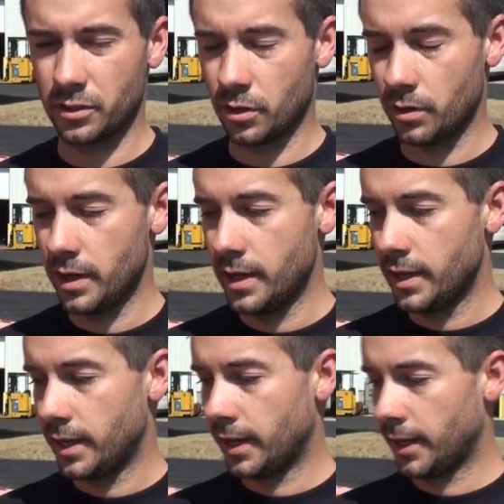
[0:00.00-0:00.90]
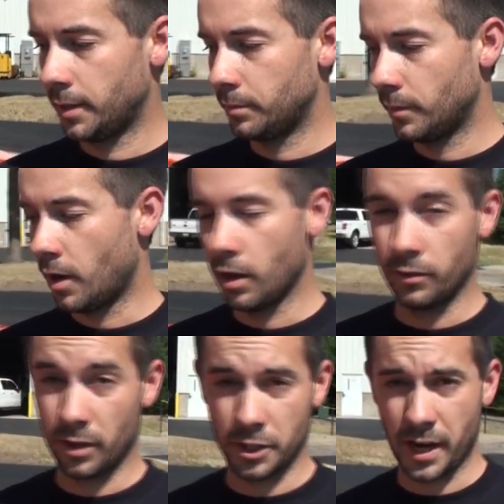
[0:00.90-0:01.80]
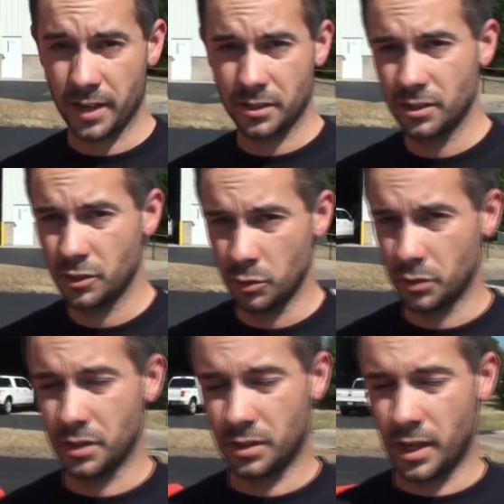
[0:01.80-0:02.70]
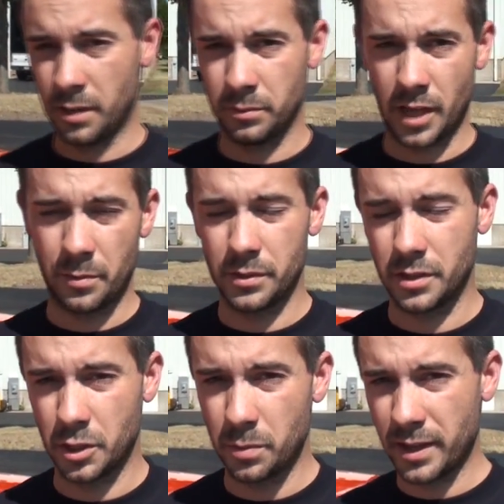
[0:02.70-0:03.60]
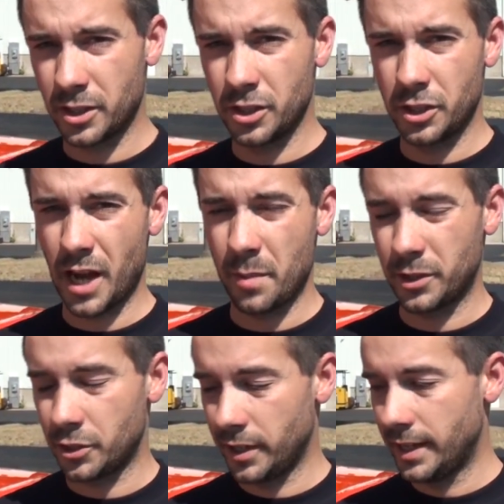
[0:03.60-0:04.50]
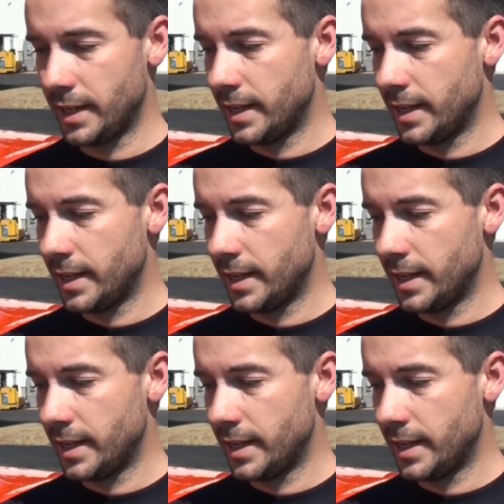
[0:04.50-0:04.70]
So um, all of our chassis use the same type of suspension geometry,